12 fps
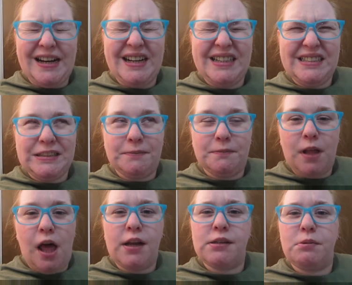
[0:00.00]
Um,
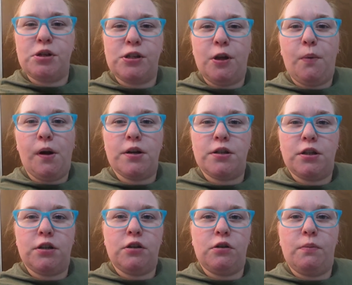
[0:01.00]
not as much as I wanted
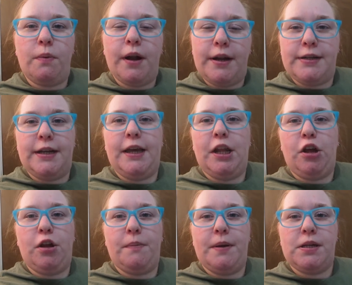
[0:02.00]
to, but I did get a
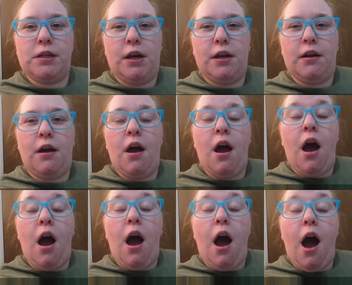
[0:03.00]
good bit done.
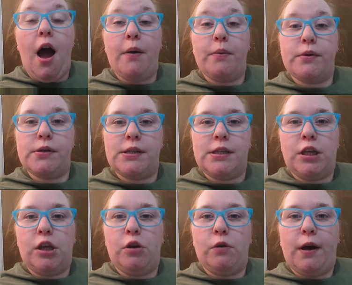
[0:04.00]
I will see
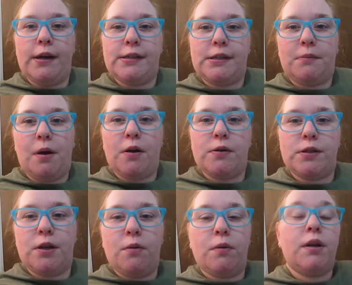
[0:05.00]
you guys tomorrow.
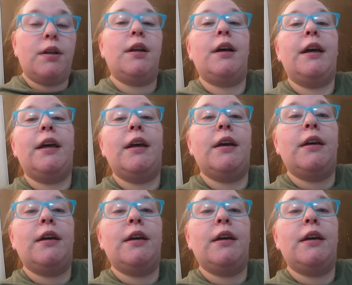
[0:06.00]
So, good night.